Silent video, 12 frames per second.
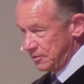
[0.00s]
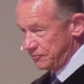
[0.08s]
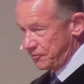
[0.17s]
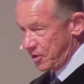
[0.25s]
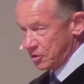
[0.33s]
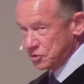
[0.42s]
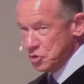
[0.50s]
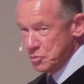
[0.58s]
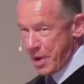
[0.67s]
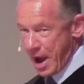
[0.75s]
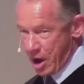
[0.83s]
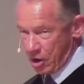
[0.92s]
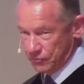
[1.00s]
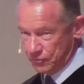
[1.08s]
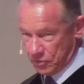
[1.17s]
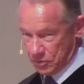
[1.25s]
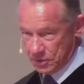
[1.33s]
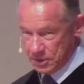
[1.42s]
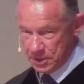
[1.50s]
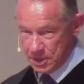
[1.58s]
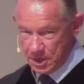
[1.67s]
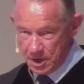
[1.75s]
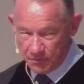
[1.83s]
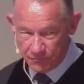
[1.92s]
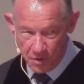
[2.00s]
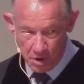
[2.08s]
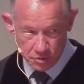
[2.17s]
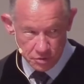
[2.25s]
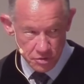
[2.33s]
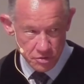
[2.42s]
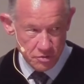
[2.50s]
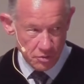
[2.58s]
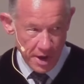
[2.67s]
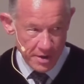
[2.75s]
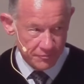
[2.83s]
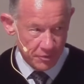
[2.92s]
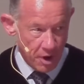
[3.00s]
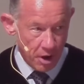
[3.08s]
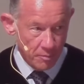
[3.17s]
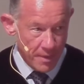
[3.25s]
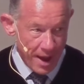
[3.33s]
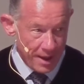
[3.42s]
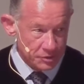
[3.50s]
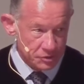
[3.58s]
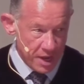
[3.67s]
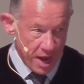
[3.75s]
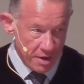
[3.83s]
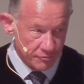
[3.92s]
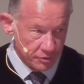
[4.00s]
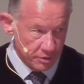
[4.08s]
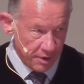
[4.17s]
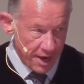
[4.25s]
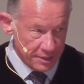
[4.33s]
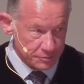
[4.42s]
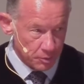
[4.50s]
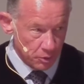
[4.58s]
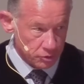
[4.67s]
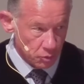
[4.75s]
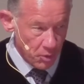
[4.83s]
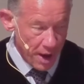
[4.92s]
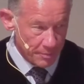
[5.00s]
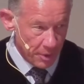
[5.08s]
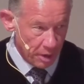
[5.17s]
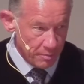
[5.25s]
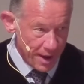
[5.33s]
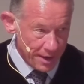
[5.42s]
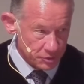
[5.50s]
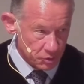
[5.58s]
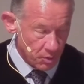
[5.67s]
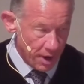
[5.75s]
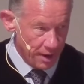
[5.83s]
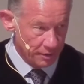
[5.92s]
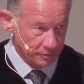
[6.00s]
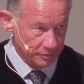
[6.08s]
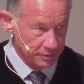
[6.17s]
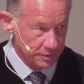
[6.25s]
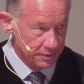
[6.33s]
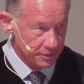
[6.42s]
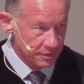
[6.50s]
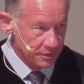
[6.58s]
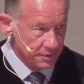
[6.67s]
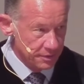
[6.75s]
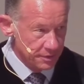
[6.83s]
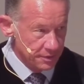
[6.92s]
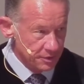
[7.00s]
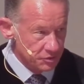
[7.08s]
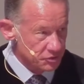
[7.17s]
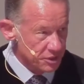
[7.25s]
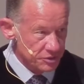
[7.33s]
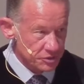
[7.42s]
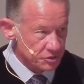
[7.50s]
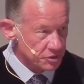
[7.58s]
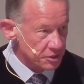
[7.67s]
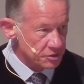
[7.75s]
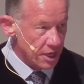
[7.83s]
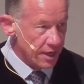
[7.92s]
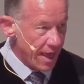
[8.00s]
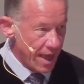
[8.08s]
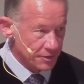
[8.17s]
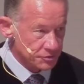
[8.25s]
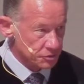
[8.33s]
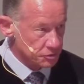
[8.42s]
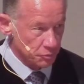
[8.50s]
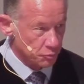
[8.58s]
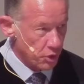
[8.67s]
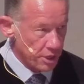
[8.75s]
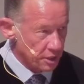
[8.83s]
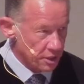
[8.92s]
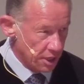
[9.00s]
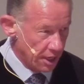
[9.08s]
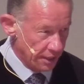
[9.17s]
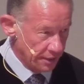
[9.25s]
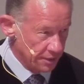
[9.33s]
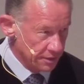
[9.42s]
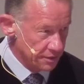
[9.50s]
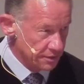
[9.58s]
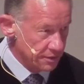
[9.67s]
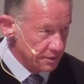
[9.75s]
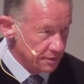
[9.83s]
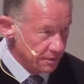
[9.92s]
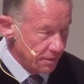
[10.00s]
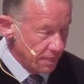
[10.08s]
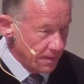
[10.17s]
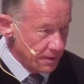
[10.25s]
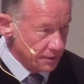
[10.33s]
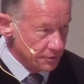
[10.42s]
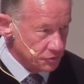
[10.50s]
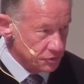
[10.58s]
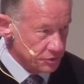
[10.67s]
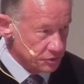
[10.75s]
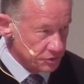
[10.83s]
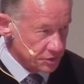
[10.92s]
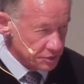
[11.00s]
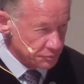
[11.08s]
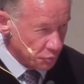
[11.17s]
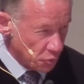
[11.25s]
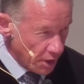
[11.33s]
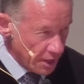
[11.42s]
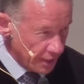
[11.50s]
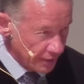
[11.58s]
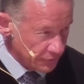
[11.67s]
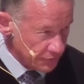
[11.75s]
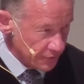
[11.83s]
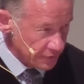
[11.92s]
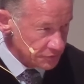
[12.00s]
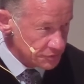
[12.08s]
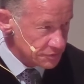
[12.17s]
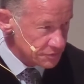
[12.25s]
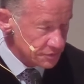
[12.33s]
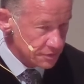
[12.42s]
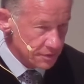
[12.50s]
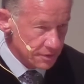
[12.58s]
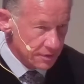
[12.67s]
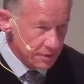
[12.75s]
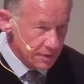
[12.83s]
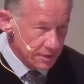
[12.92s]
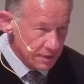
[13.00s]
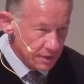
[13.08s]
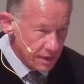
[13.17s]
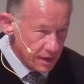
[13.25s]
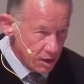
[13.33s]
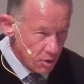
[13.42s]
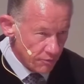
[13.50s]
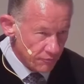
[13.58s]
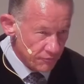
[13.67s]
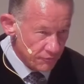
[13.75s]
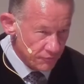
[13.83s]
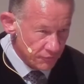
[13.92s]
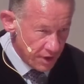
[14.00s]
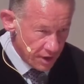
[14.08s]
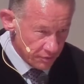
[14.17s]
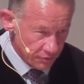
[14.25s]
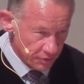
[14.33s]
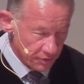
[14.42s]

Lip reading: far too powerful, far too great for our minds to ever grasp or to wrap our minds around. Jesus does not ask us to pray to God. Jesus says, pray like this: Our Father,